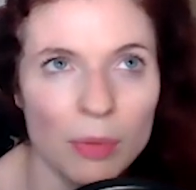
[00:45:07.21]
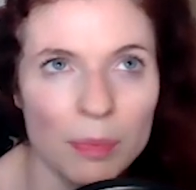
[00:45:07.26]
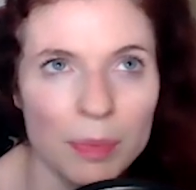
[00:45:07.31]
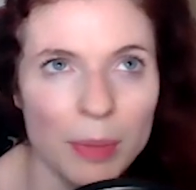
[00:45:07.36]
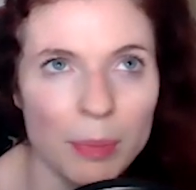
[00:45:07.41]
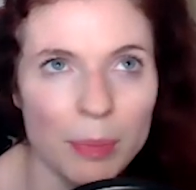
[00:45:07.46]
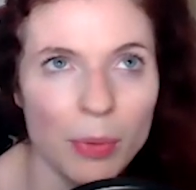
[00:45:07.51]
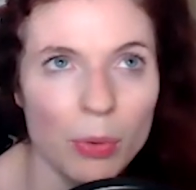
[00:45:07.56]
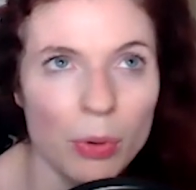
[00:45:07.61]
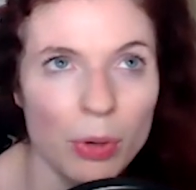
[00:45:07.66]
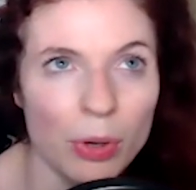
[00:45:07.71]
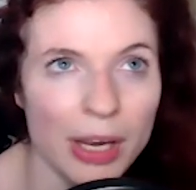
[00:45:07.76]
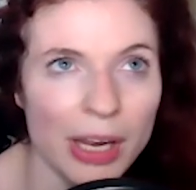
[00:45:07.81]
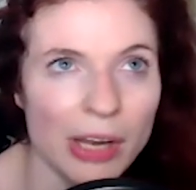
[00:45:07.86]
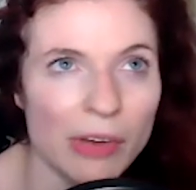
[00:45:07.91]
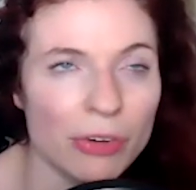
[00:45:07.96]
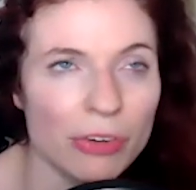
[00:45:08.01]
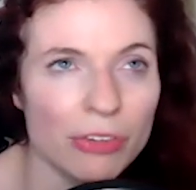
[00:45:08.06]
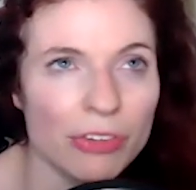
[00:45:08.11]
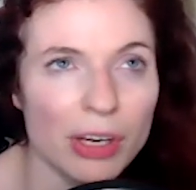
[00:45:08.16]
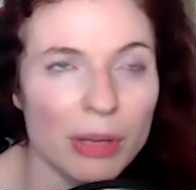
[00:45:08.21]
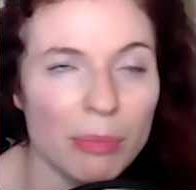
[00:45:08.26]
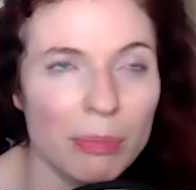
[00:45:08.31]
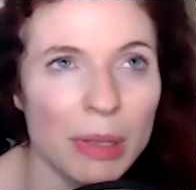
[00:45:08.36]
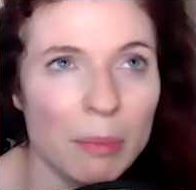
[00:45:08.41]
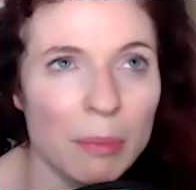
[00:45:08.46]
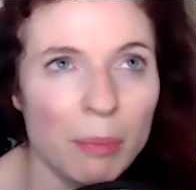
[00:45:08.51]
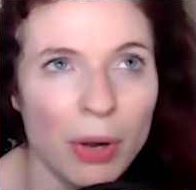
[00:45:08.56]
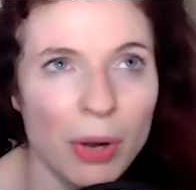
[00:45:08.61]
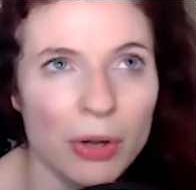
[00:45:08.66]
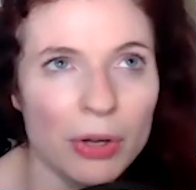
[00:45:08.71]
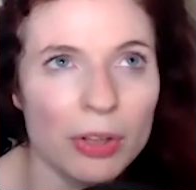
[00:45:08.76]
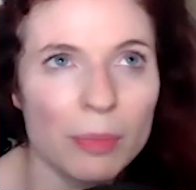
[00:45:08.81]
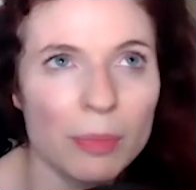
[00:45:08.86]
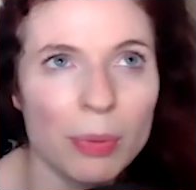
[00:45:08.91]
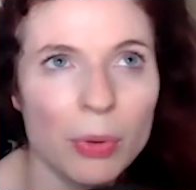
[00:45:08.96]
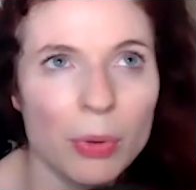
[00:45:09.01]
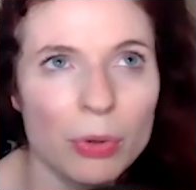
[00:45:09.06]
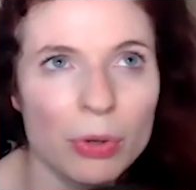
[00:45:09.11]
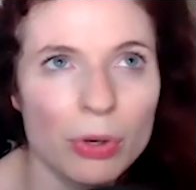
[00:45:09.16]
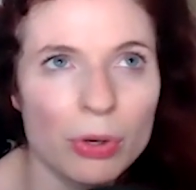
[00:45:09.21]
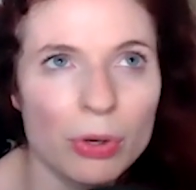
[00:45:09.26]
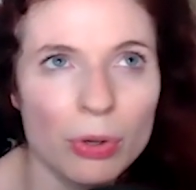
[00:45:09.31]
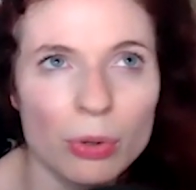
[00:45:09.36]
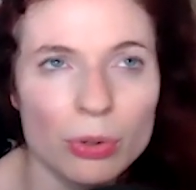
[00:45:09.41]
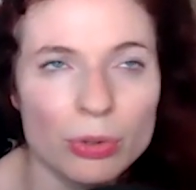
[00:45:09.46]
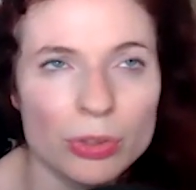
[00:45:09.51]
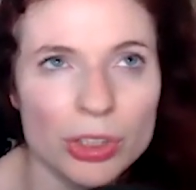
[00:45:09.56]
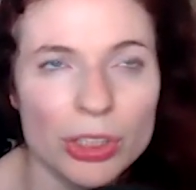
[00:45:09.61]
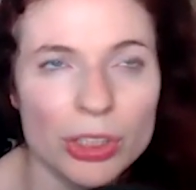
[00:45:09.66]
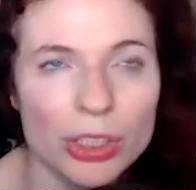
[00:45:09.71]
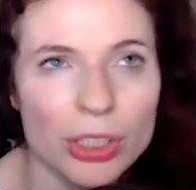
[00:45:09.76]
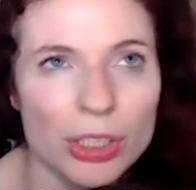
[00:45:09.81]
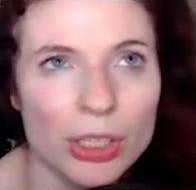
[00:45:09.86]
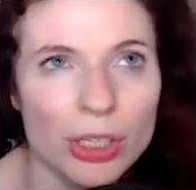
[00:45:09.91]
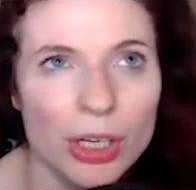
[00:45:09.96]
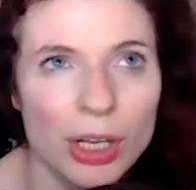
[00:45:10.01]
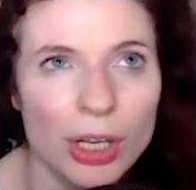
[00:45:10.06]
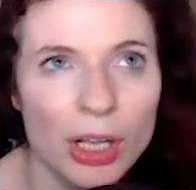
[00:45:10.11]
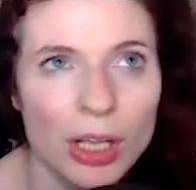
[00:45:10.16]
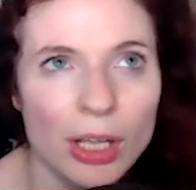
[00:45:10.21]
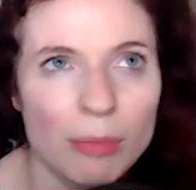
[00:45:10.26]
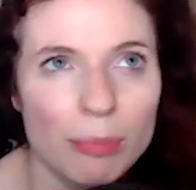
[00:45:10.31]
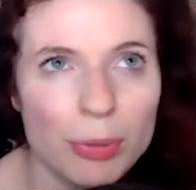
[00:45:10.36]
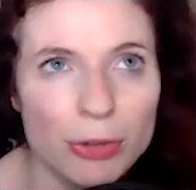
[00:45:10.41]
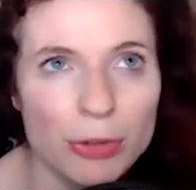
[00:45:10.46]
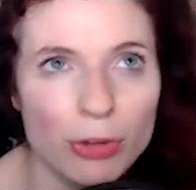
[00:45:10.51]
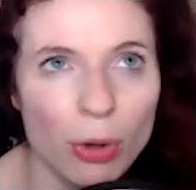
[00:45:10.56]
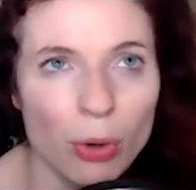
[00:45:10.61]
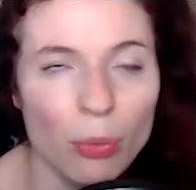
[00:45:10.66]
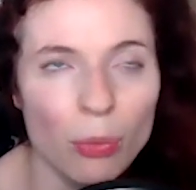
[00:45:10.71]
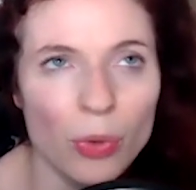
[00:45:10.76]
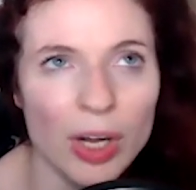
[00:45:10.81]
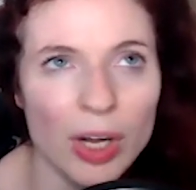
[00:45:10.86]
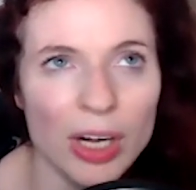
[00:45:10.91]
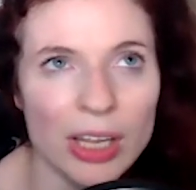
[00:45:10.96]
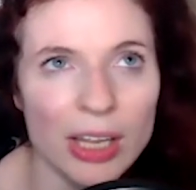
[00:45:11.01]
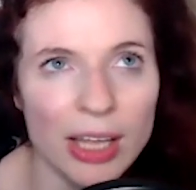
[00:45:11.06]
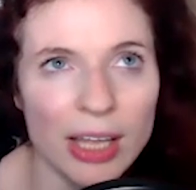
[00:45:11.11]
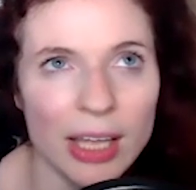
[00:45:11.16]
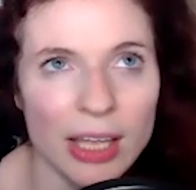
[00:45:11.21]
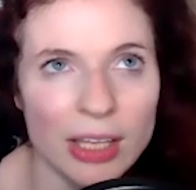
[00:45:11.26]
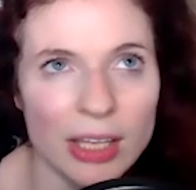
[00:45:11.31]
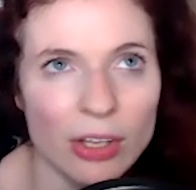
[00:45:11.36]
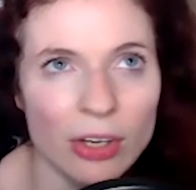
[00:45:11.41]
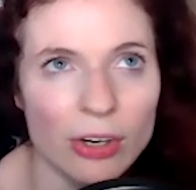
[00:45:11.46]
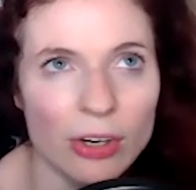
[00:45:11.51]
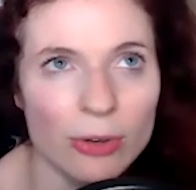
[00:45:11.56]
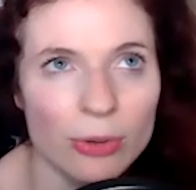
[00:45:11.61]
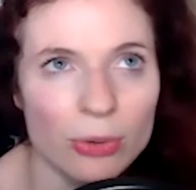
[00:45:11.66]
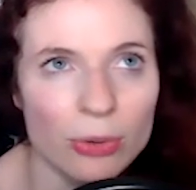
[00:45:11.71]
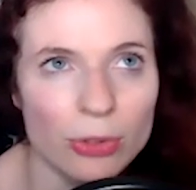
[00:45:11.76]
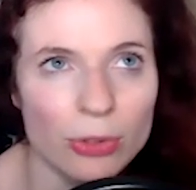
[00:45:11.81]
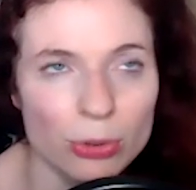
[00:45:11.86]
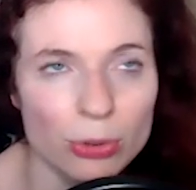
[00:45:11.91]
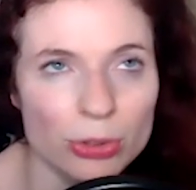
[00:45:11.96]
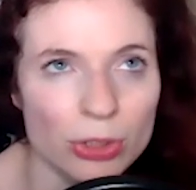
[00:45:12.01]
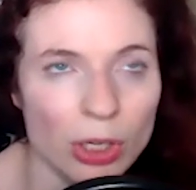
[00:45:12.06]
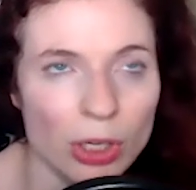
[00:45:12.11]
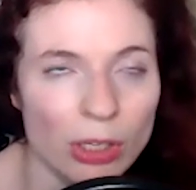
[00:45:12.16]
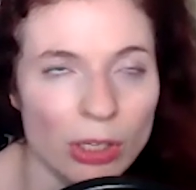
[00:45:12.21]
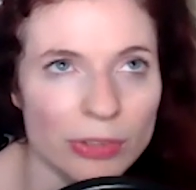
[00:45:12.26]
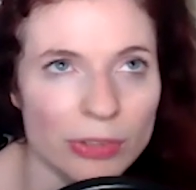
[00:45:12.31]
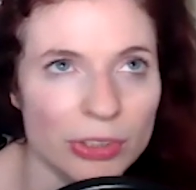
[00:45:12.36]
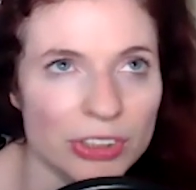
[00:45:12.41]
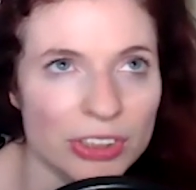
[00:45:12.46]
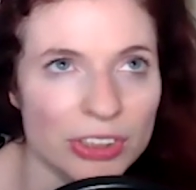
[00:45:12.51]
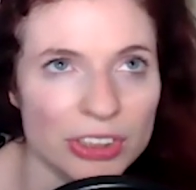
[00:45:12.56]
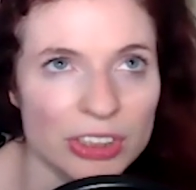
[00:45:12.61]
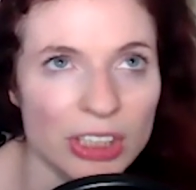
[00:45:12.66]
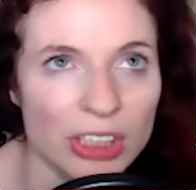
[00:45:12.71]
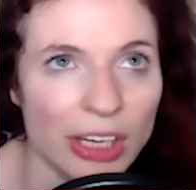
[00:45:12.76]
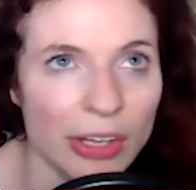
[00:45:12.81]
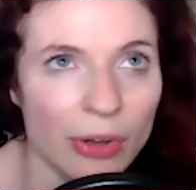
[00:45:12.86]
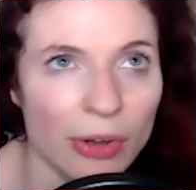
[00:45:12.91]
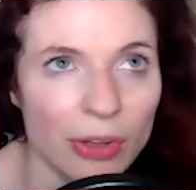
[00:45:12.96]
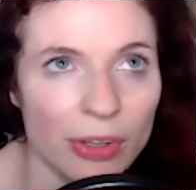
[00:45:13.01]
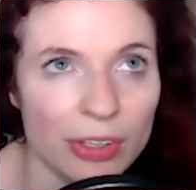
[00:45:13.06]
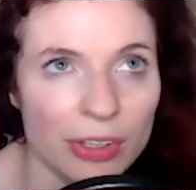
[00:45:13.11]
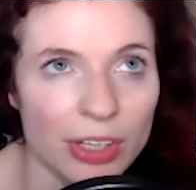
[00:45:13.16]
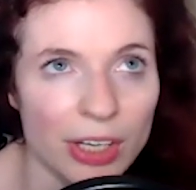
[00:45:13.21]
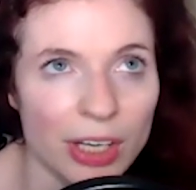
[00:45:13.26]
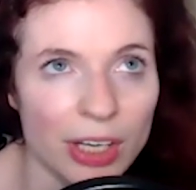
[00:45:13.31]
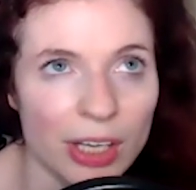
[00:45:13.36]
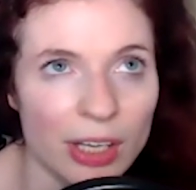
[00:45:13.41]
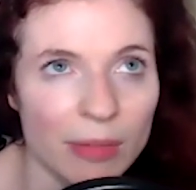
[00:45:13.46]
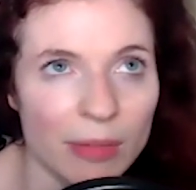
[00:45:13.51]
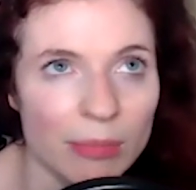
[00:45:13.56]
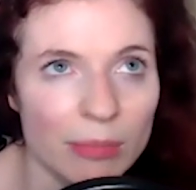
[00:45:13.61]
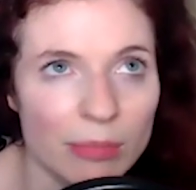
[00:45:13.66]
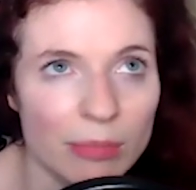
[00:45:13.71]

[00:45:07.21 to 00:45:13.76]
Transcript: People who are interested in being part of the poker culture, but don't want to like, use solvers and study all the time.